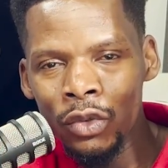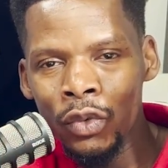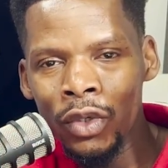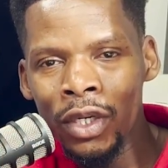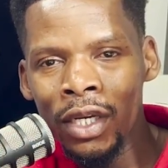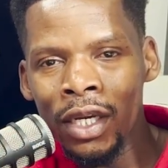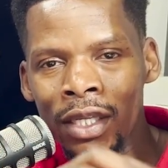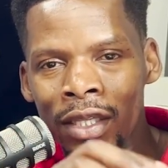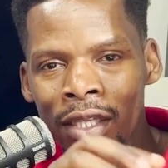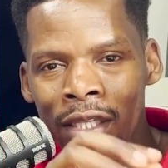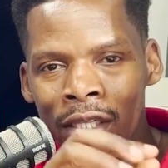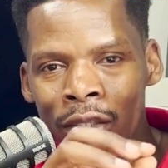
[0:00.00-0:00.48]

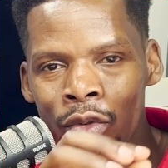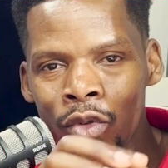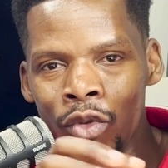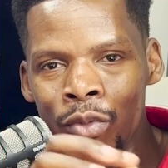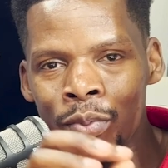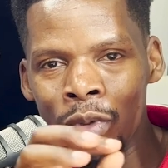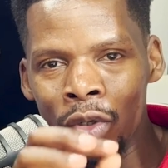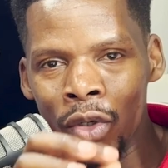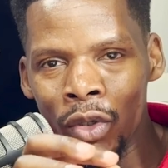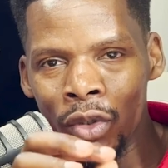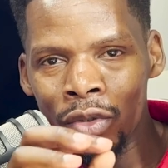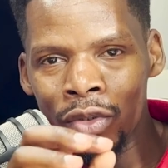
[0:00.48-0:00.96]
Where are the
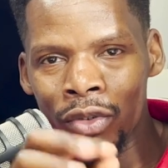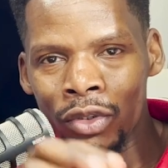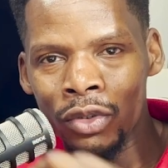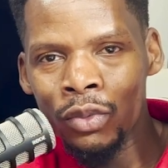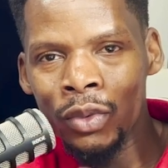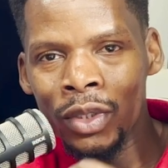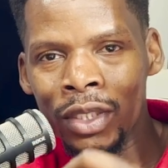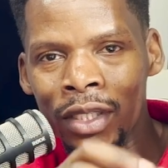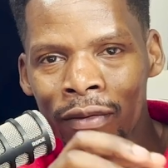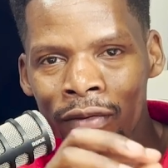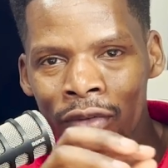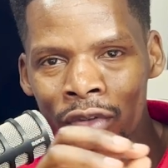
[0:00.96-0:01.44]
loopholes?
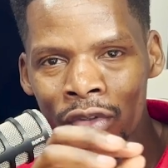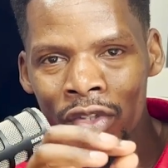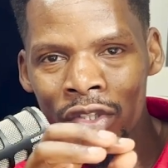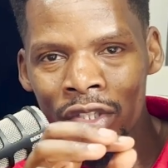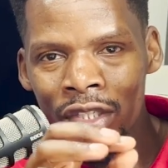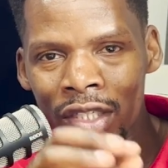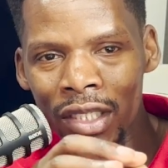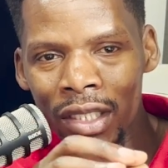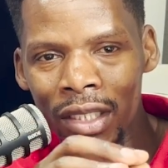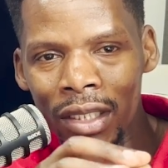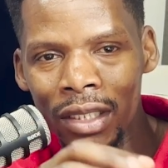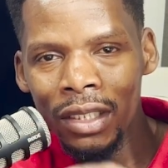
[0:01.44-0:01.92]
What have you
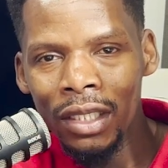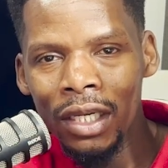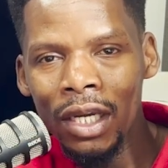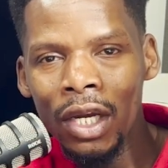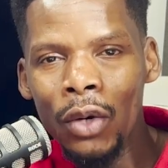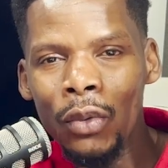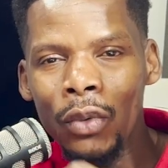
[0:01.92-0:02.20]
seen?